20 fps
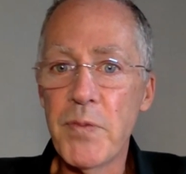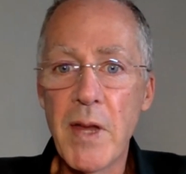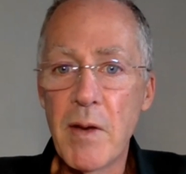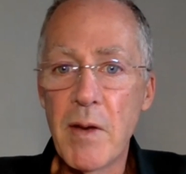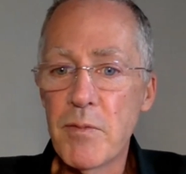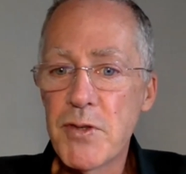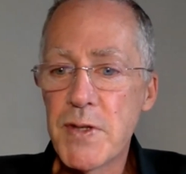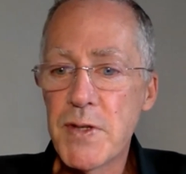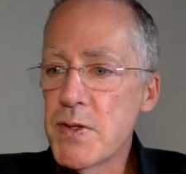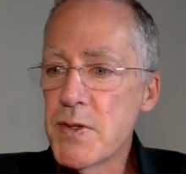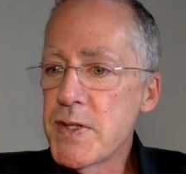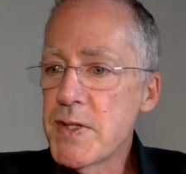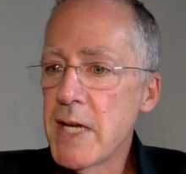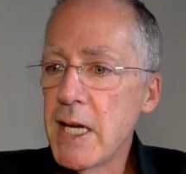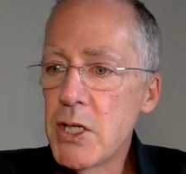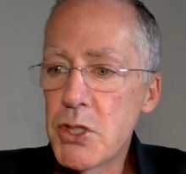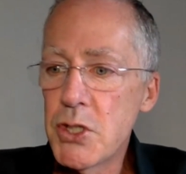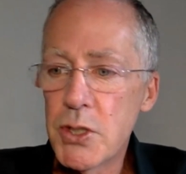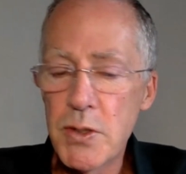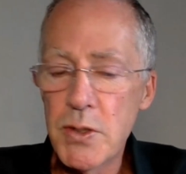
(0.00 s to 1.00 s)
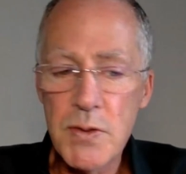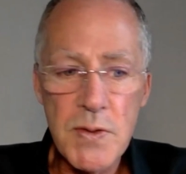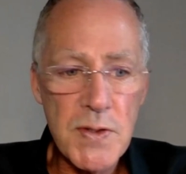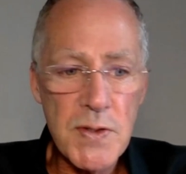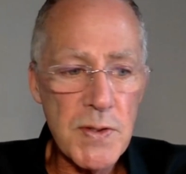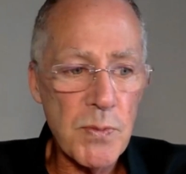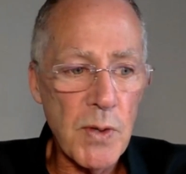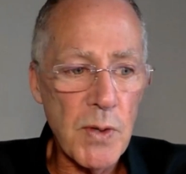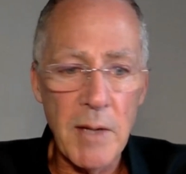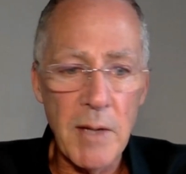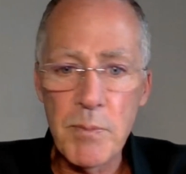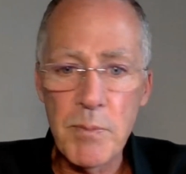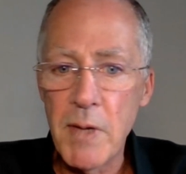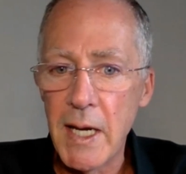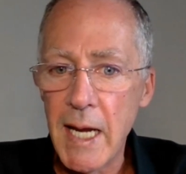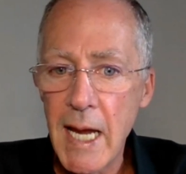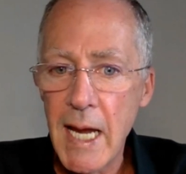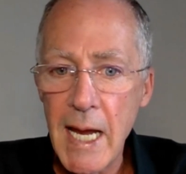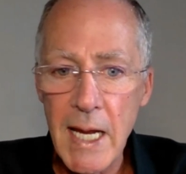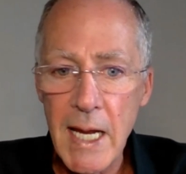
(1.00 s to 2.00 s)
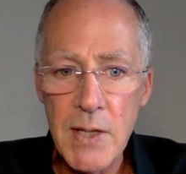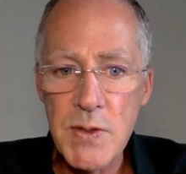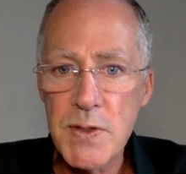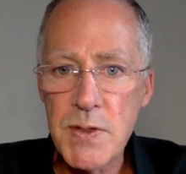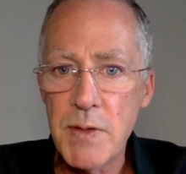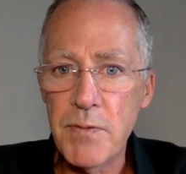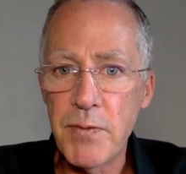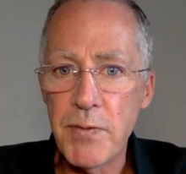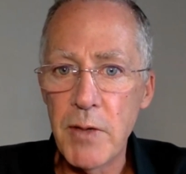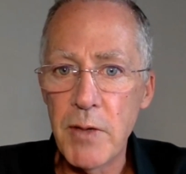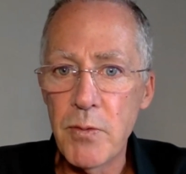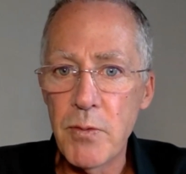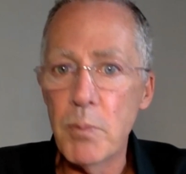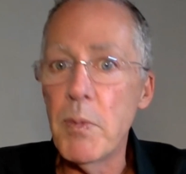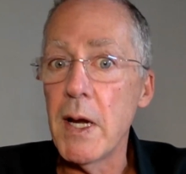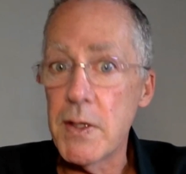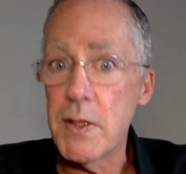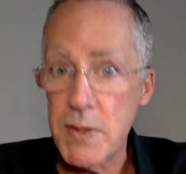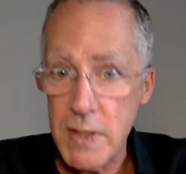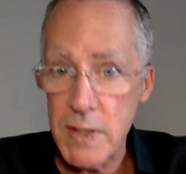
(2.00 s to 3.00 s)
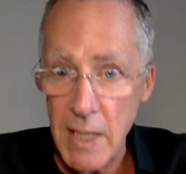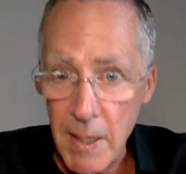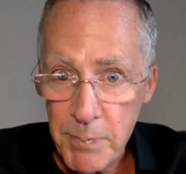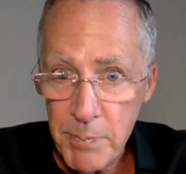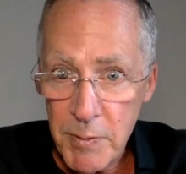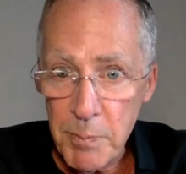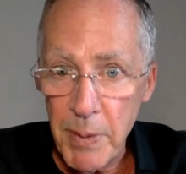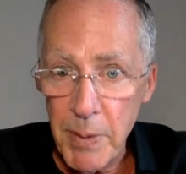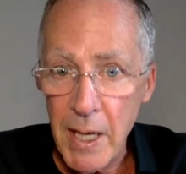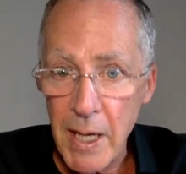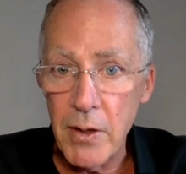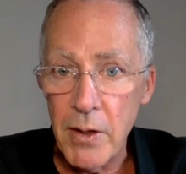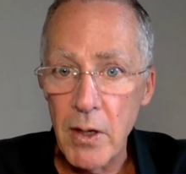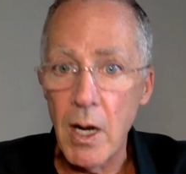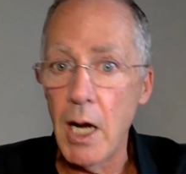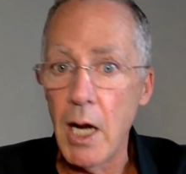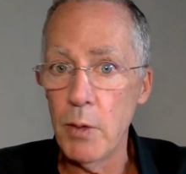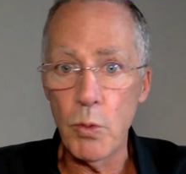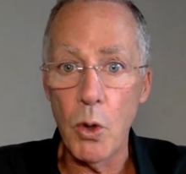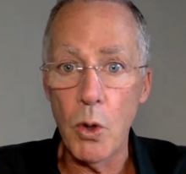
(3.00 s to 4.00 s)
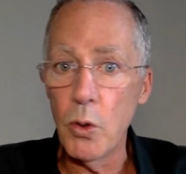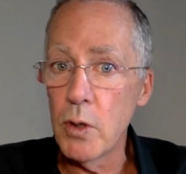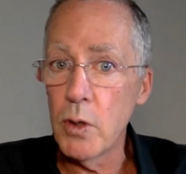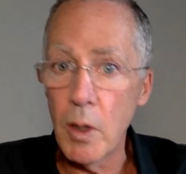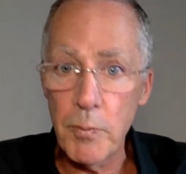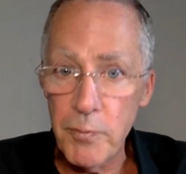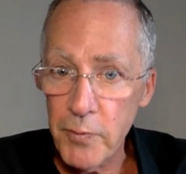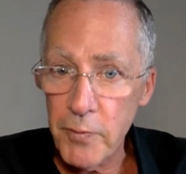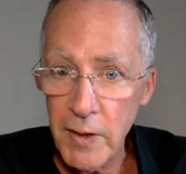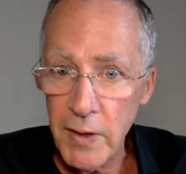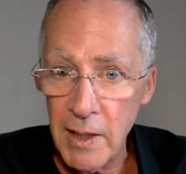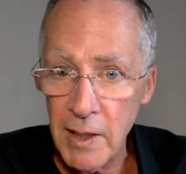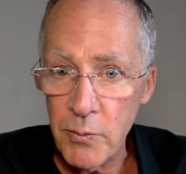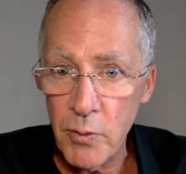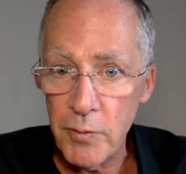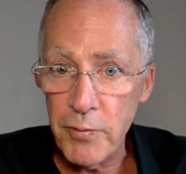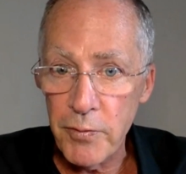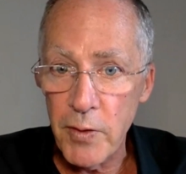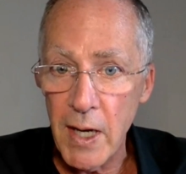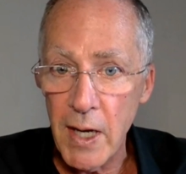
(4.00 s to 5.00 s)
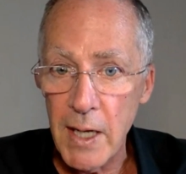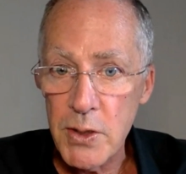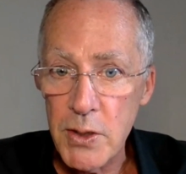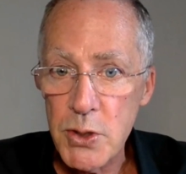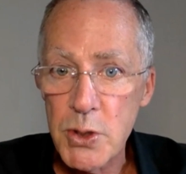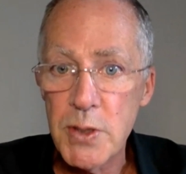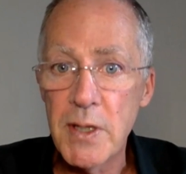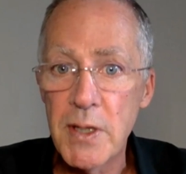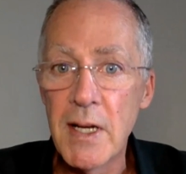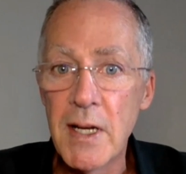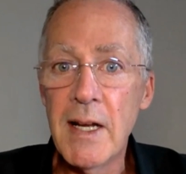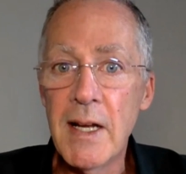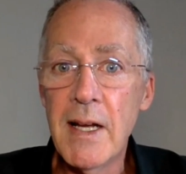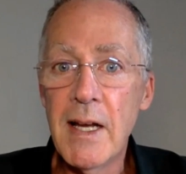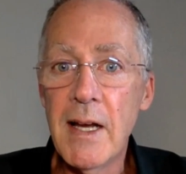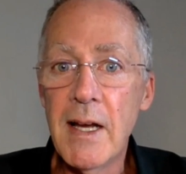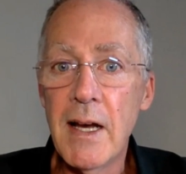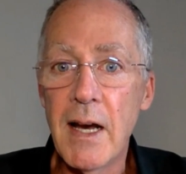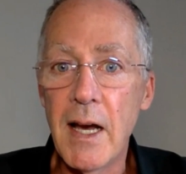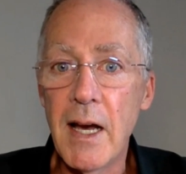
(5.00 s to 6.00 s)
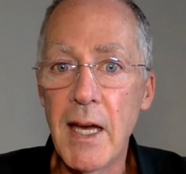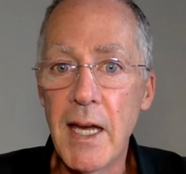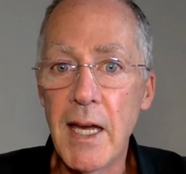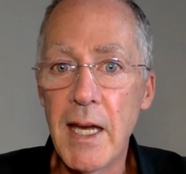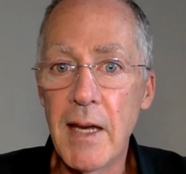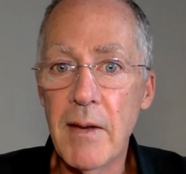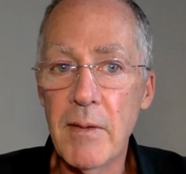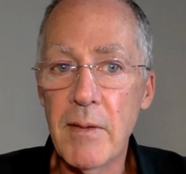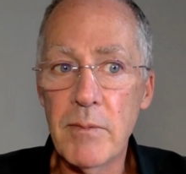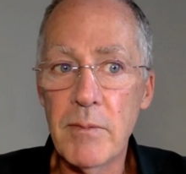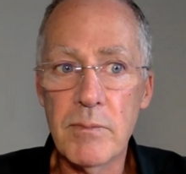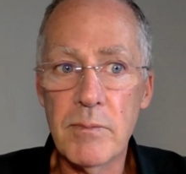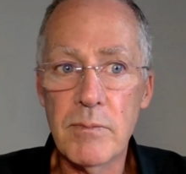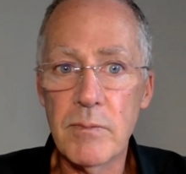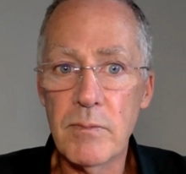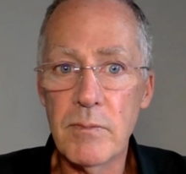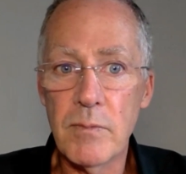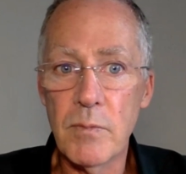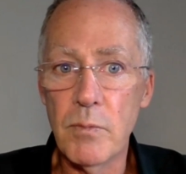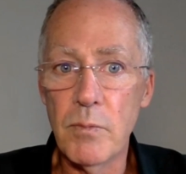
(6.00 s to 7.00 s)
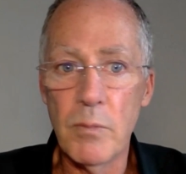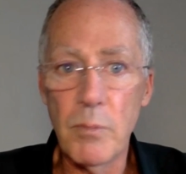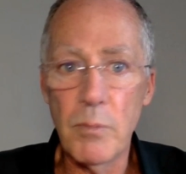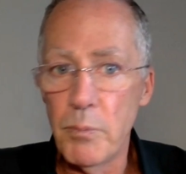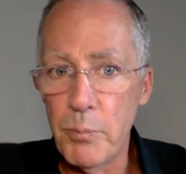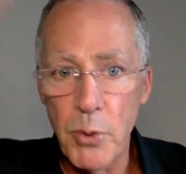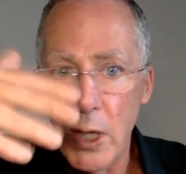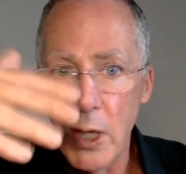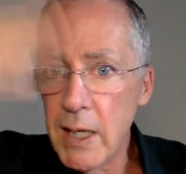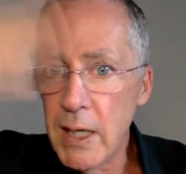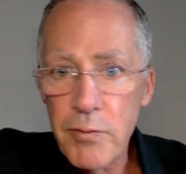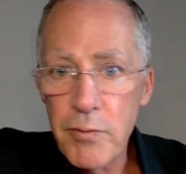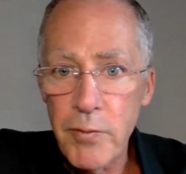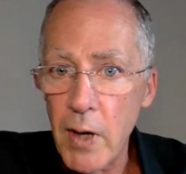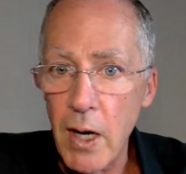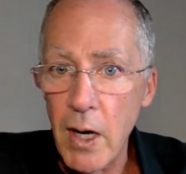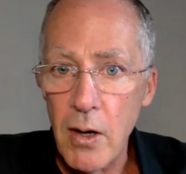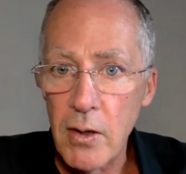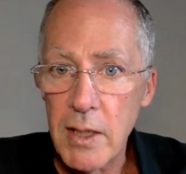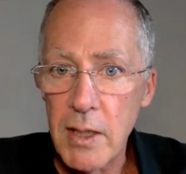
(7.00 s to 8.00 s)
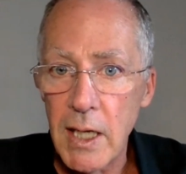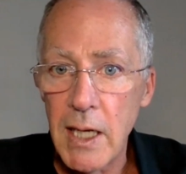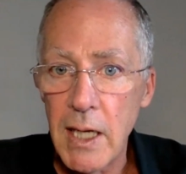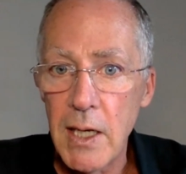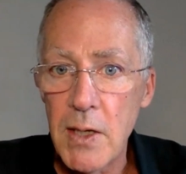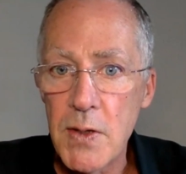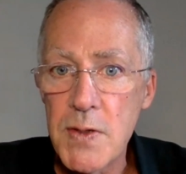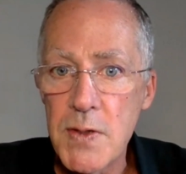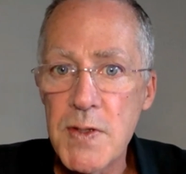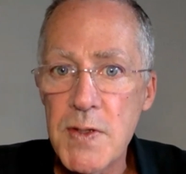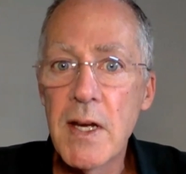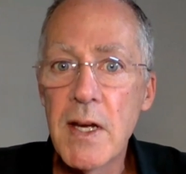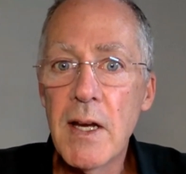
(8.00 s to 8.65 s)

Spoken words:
Sensations in my hands and feet. I slept better. I woke up feeling refreshed. Brain fog eased.